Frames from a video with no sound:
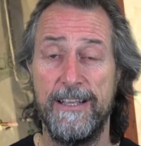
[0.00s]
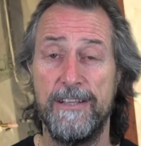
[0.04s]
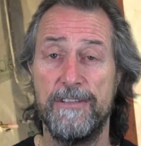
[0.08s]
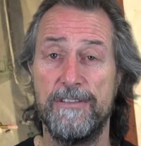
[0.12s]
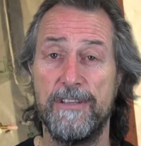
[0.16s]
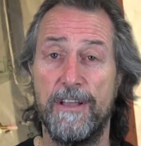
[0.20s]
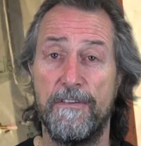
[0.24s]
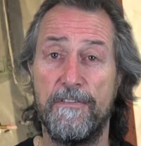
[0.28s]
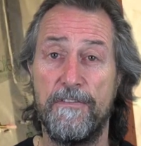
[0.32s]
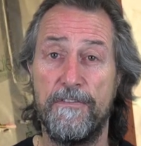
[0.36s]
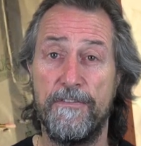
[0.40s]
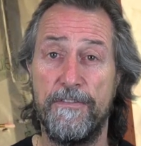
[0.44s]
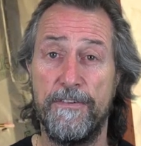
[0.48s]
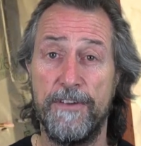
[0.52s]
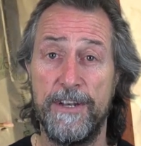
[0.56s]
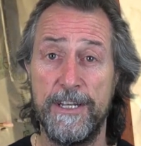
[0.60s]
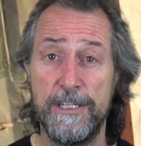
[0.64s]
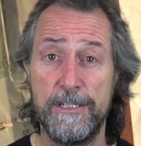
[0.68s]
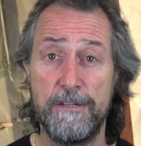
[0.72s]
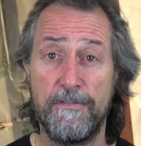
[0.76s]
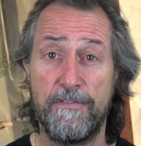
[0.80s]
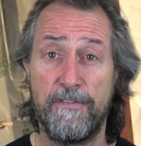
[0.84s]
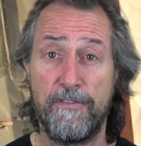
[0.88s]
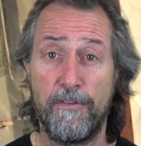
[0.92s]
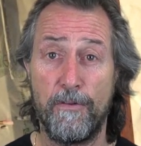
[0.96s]
So
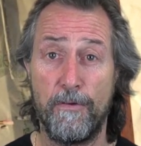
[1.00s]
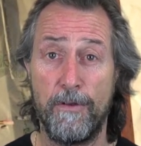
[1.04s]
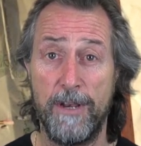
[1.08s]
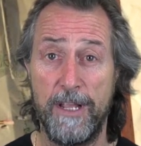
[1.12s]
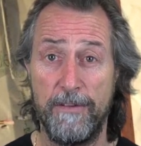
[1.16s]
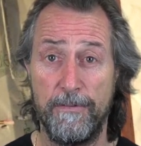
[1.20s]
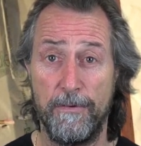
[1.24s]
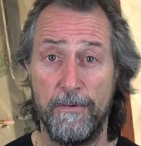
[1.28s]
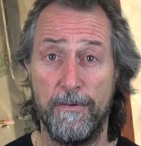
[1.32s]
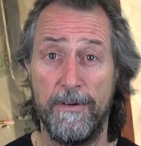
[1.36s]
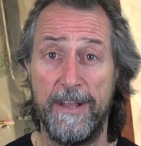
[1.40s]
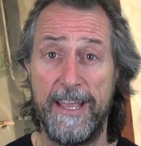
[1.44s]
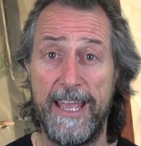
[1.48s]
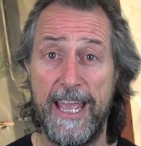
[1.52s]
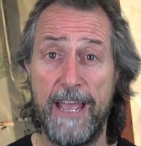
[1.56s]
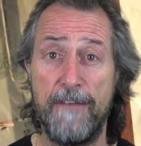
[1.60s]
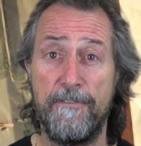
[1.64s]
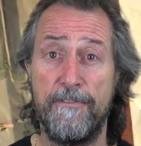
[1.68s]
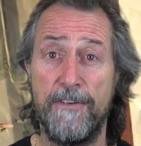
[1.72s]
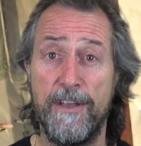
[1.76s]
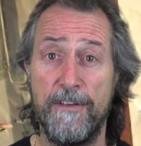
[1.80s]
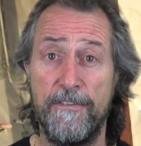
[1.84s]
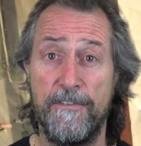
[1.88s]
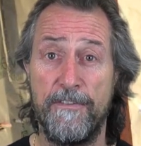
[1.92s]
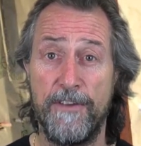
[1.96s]
finished floor level,
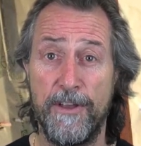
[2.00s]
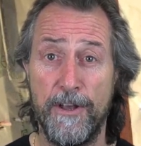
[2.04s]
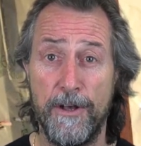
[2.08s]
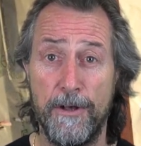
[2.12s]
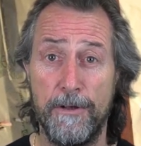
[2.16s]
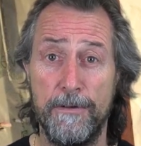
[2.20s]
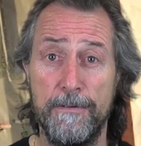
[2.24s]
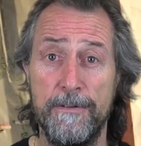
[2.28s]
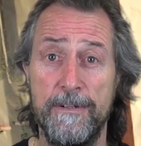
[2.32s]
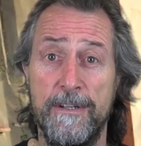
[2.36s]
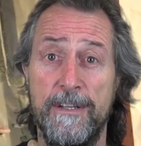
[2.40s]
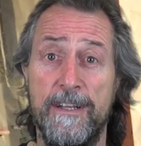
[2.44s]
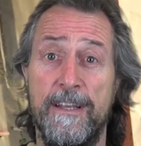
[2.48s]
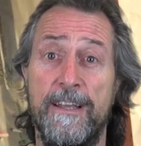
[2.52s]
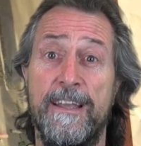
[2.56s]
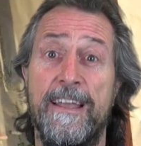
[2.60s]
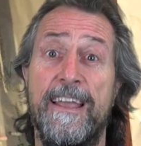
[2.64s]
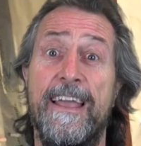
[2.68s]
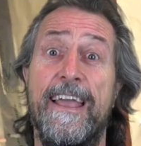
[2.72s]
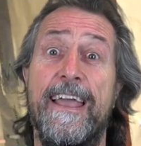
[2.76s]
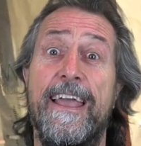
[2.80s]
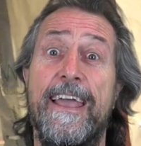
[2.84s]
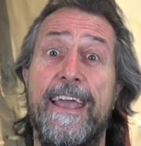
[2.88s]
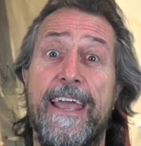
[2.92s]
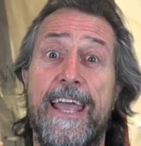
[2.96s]
FFL,
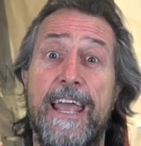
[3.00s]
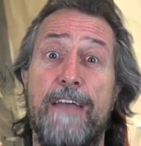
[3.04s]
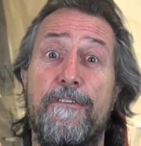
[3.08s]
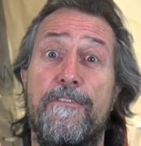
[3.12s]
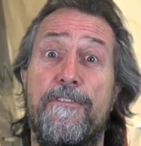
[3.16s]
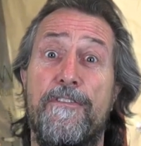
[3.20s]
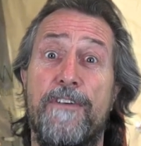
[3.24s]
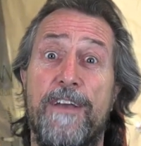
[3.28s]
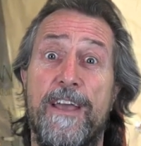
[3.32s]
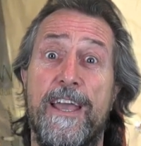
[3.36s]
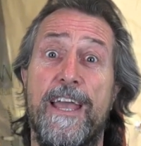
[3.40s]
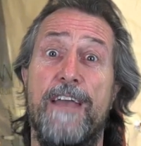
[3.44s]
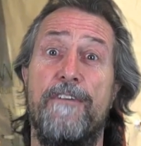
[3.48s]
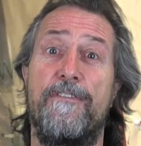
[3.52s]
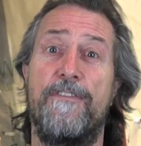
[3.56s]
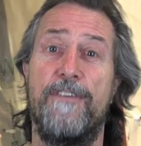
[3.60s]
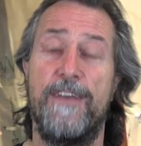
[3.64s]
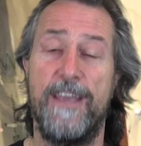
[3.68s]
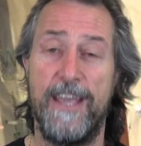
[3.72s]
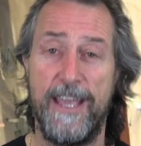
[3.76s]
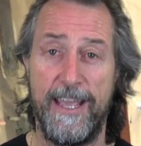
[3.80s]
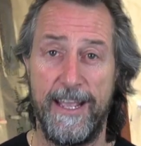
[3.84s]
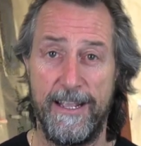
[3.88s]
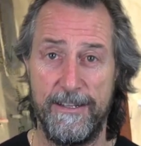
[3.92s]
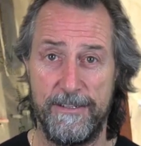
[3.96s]

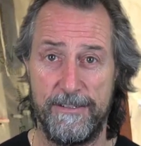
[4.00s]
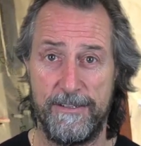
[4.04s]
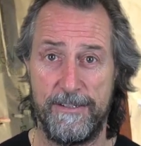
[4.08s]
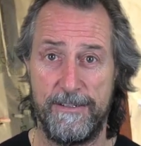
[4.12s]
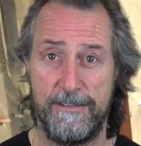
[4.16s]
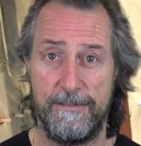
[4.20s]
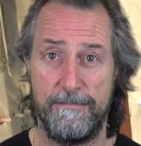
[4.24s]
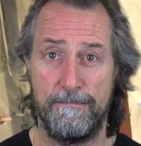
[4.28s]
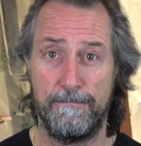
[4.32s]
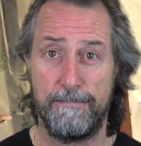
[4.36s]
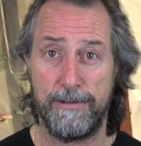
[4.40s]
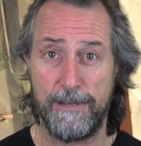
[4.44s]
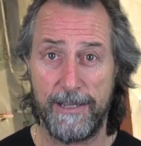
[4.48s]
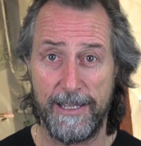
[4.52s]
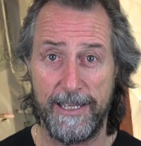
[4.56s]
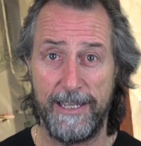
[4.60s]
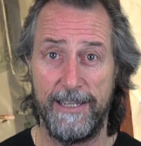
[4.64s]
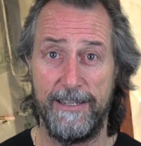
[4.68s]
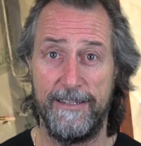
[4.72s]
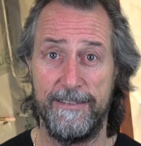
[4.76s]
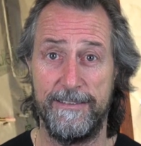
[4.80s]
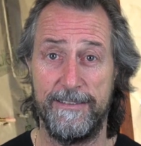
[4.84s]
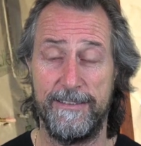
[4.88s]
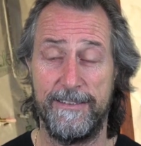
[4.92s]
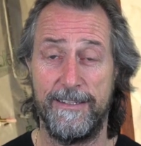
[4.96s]
FFS,
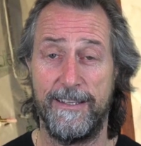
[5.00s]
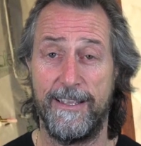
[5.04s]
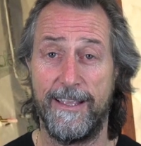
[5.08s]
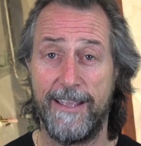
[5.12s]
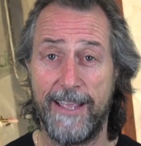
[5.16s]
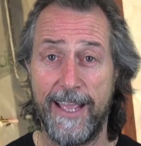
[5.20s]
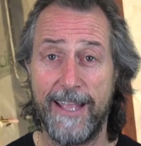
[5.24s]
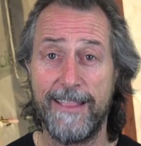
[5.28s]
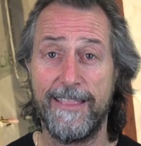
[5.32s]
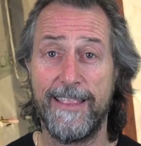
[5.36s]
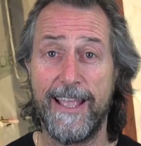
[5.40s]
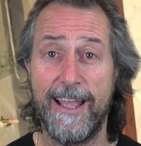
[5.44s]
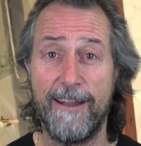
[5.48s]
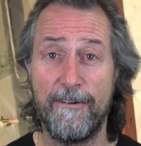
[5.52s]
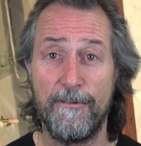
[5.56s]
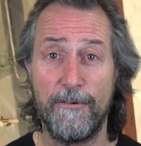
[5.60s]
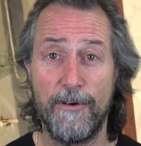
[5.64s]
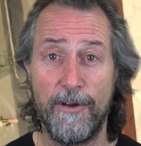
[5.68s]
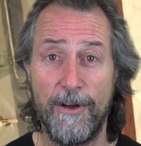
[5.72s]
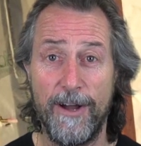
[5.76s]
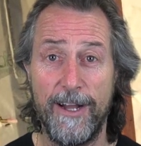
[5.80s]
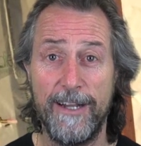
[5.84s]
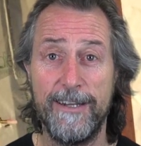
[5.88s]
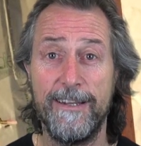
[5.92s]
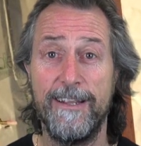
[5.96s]
please get that
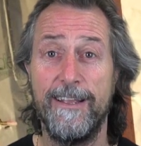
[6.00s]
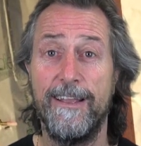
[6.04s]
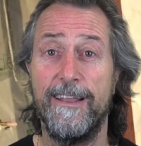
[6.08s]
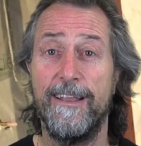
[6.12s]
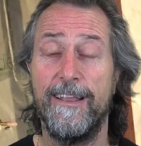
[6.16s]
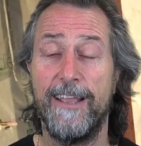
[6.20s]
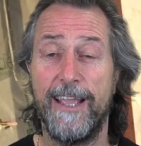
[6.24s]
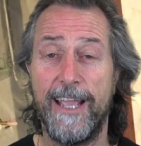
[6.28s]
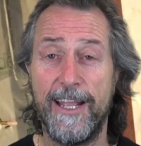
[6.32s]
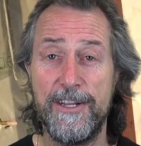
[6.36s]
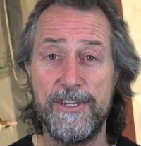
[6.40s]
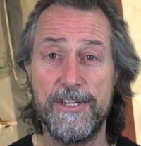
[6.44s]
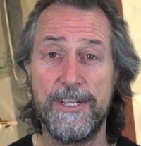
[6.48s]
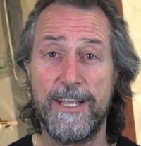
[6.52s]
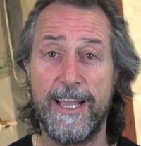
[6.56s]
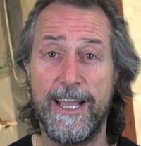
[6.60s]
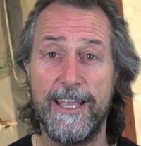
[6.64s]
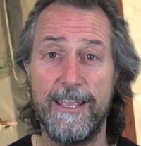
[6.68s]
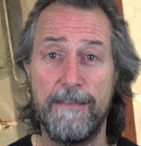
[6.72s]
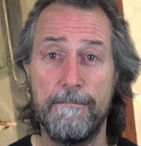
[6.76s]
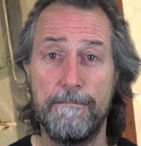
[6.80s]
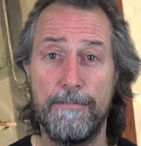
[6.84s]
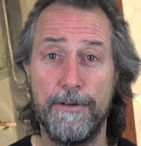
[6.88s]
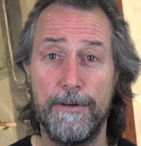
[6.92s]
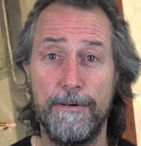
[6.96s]
right,
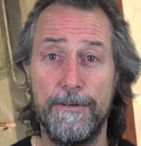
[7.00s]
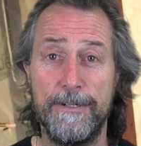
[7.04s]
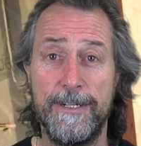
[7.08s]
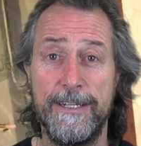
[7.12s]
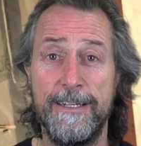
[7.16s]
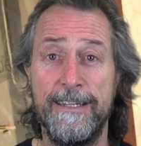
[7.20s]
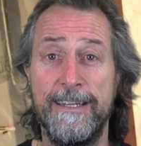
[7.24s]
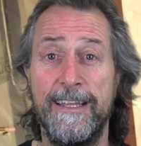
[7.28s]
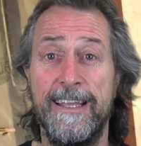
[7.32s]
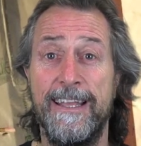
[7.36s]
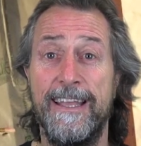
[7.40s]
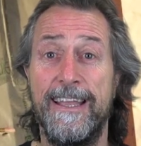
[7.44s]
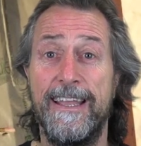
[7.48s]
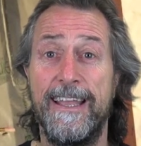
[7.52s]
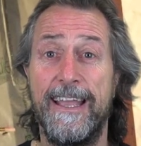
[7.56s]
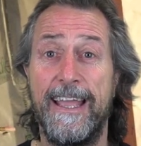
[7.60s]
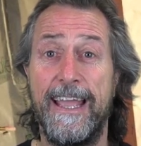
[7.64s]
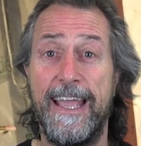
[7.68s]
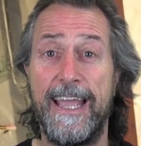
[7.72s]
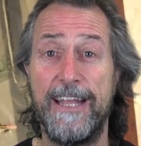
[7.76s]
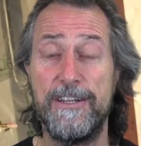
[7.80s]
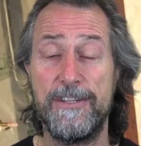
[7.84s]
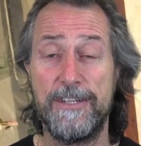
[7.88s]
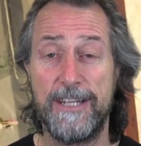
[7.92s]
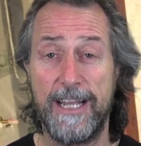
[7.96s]
educate your builder,
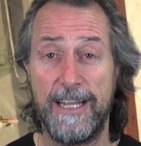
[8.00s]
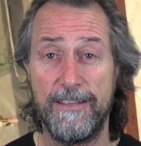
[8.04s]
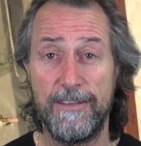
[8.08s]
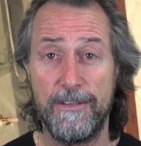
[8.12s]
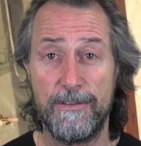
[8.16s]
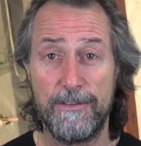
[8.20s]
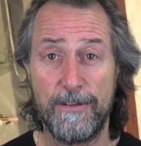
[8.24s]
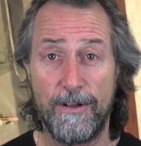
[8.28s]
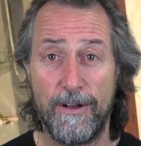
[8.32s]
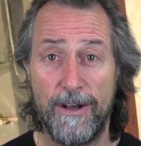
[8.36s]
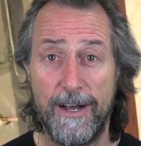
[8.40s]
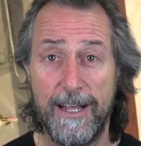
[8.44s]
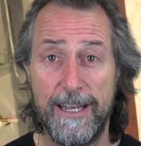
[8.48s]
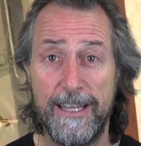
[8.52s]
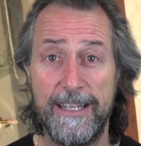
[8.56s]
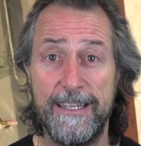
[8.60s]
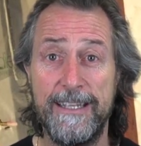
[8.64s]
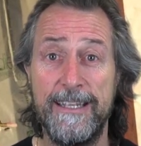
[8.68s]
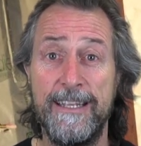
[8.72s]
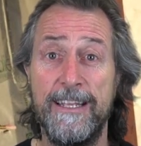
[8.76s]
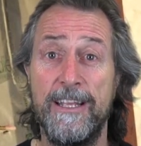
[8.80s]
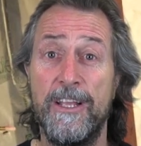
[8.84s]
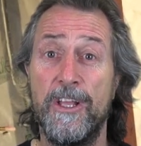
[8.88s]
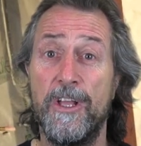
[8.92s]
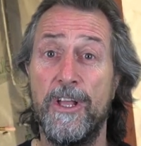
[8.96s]
educate the
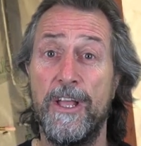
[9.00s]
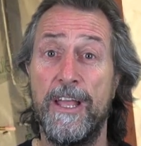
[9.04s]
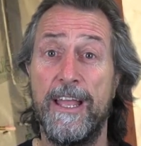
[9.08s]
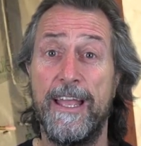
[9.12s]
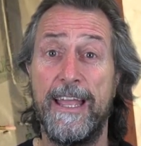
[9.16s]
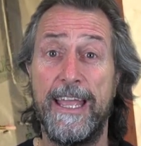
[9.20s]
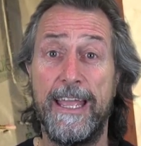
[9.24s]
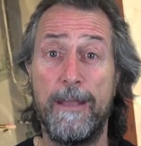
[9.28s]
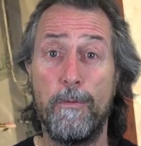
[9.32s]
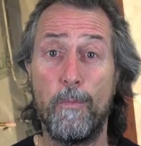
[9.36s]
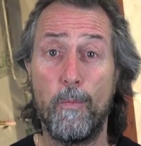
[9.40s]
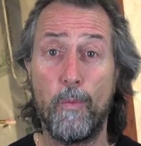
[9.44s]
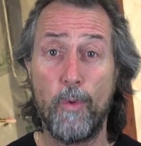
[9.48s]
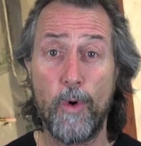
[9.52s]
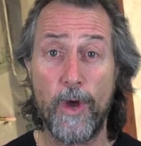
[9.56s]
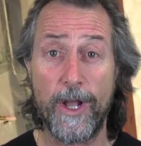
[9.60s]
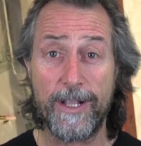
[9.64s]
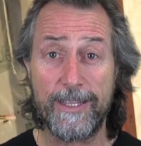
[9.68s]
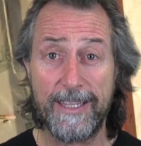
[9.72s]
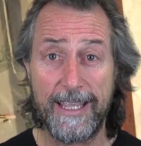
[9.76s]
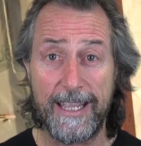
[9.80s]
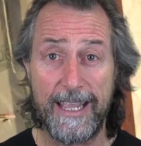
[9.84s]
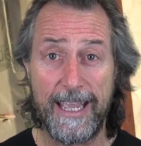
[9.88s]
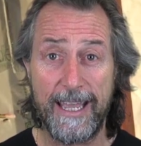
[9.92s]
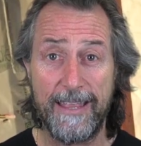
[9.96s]
tiler,
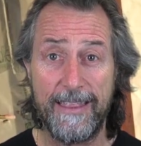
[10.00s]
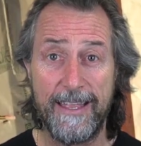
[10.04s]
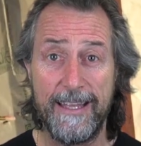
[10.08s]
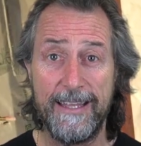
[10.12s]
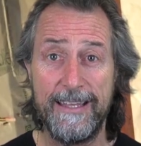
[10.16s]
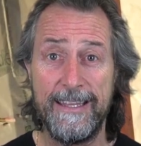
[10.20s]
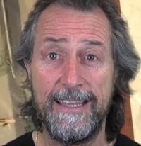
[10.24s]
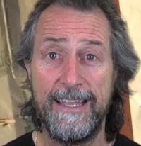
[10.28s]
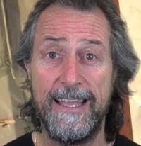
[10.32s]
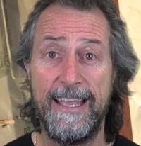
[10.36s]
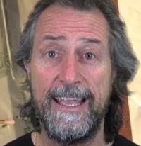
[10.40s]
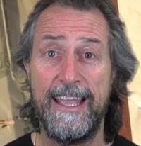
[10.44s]
work together